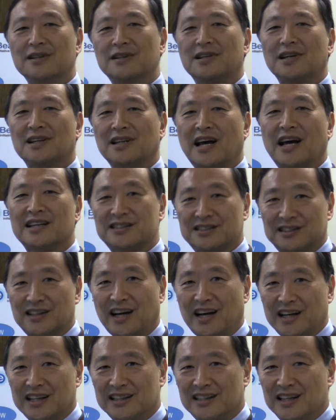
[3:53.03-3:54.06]
The last
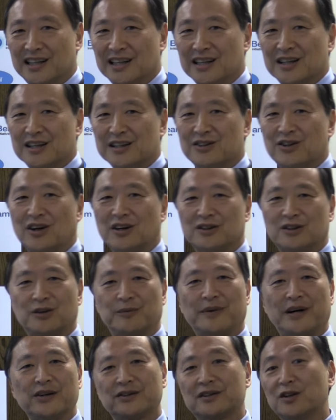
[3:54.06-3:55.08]
slide talked
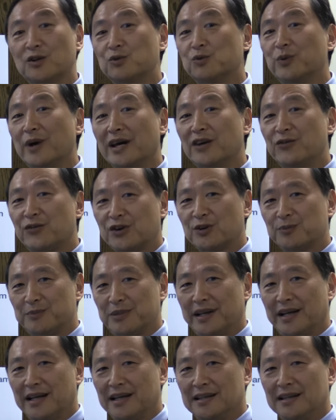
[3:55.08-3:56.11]
about the wafer
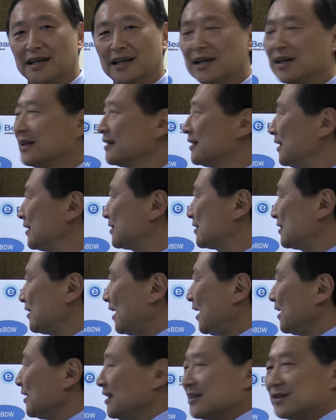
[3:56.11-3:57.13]
plane. This
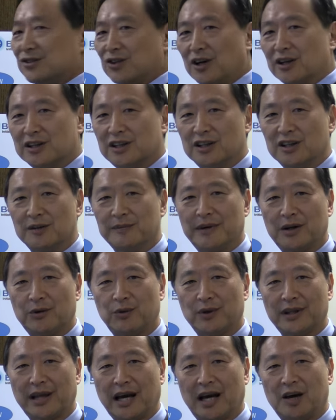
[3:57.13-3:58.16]
slide is talking about
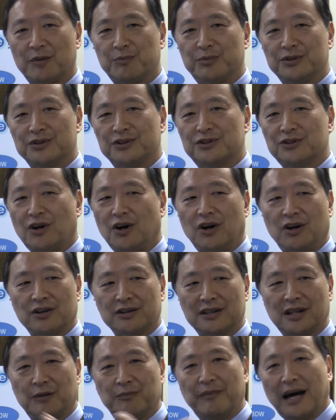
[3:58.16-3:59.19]
what happens
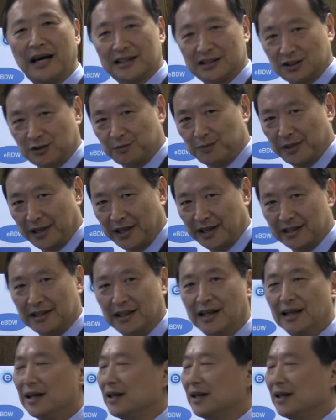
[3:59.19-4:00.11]
on the mask plane.